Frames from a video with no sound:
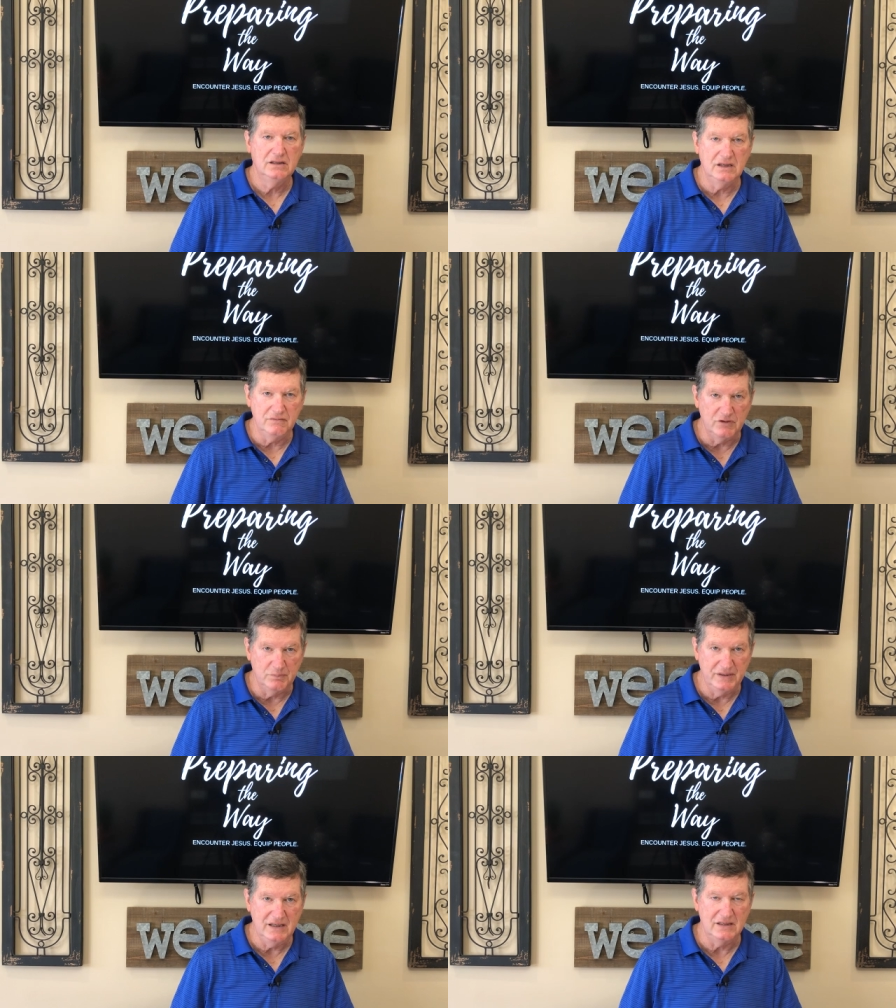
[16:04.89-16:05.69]
give you
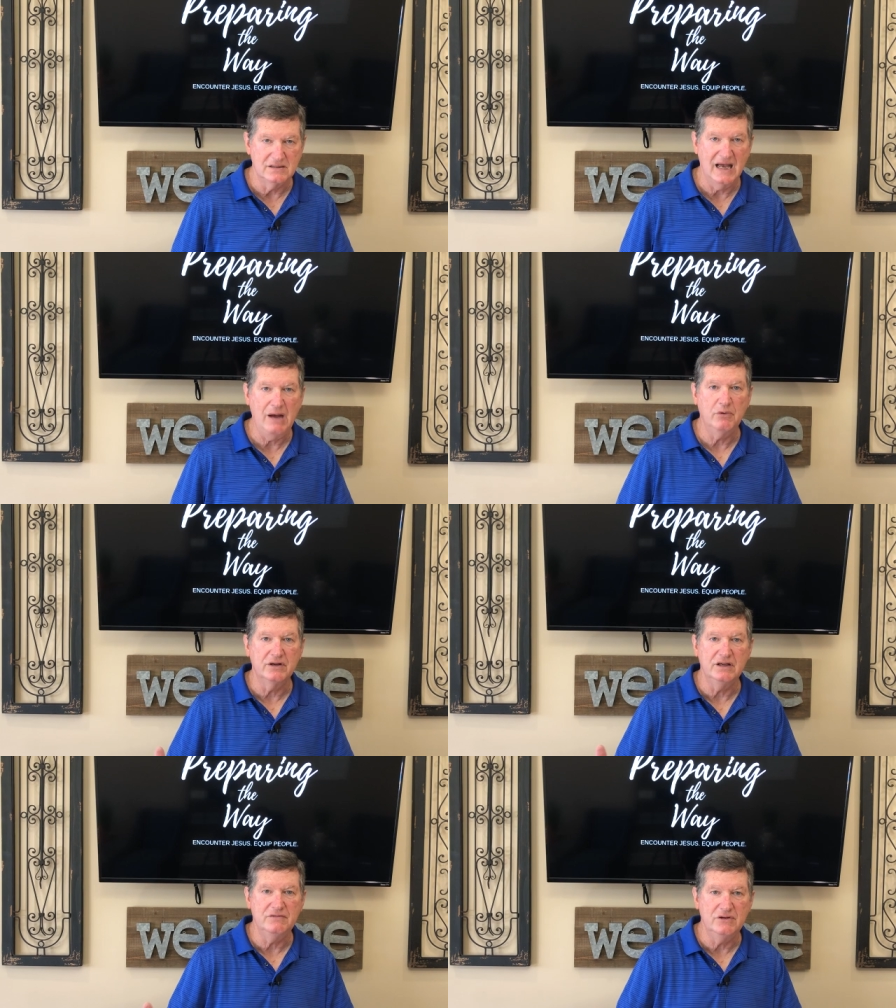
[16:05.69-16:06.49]
peace. I will
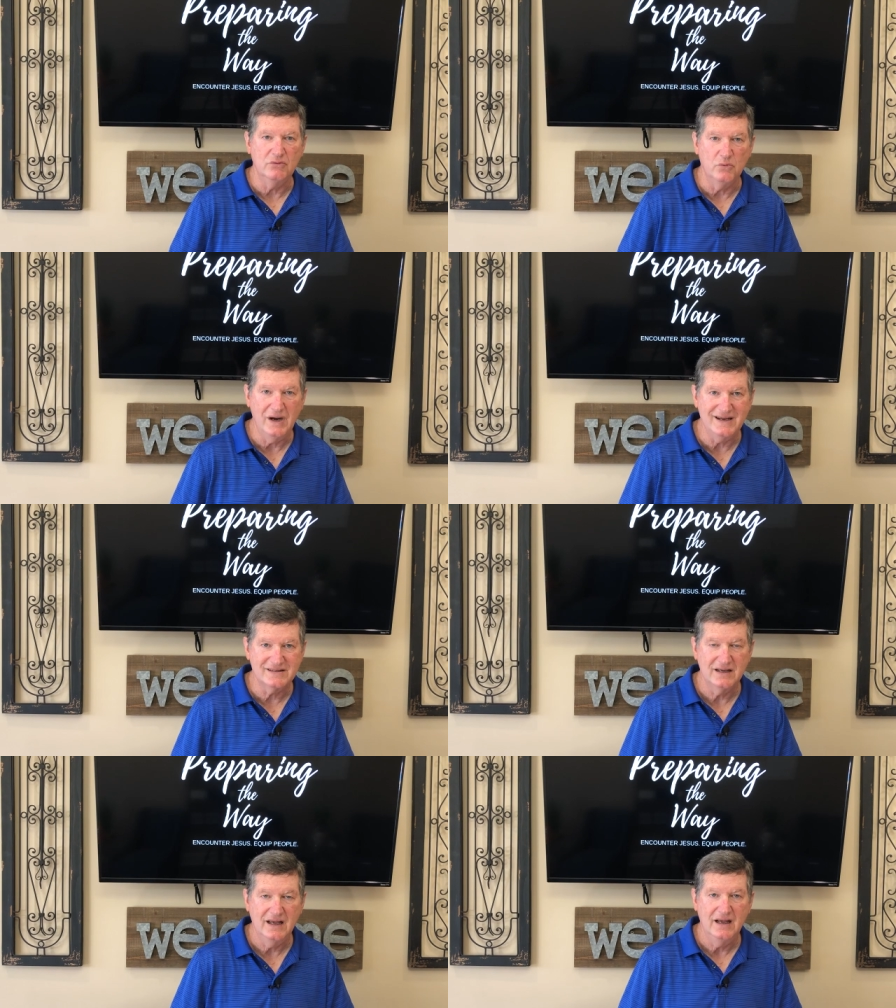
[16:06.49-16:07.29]
give you rest.